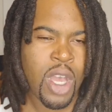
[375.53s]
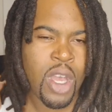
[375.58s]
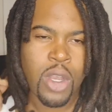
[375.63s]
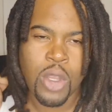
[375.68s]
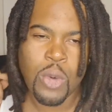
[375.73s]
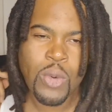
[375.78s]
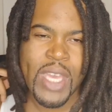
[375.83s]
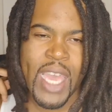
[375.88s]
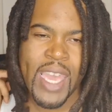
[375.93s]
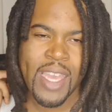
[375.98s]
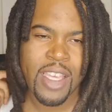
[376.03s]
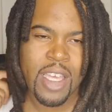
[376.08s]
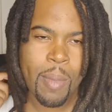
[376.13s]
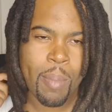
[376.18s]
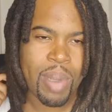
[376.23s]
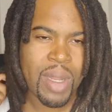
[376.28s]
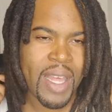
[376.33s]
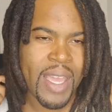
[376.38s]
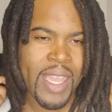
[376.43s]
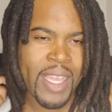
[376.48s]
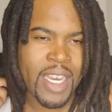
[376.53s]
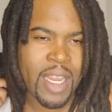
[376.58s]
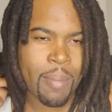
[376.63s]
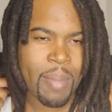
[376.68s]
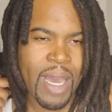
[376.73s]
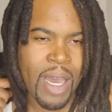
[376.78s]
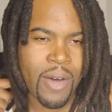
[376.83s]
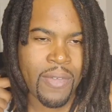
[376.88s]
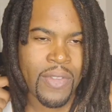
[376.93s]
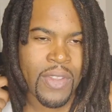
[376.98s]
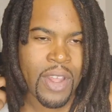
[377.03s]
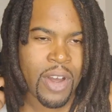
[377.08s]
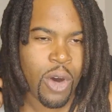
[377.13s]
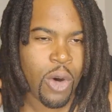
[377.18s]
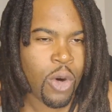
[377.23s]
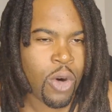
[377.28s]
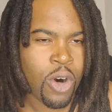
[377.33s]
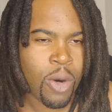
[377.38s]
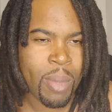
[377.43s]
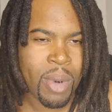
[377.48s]
you can't complain about the
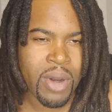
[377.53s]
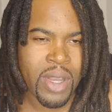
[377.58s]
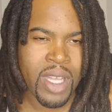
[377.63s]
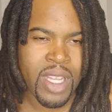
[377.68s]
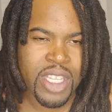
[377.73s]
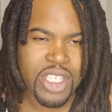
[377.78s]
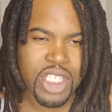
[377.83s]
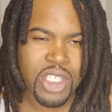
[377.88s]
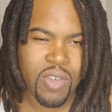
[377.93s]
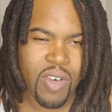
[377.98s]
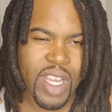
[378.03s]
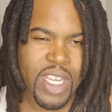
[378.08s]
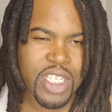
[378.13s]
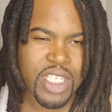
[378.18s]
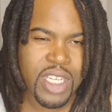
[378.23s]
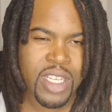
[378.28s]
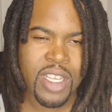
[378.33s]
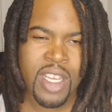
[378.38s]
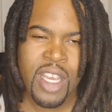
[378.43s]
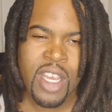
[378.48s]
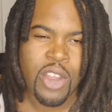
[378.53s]
horrible illustration.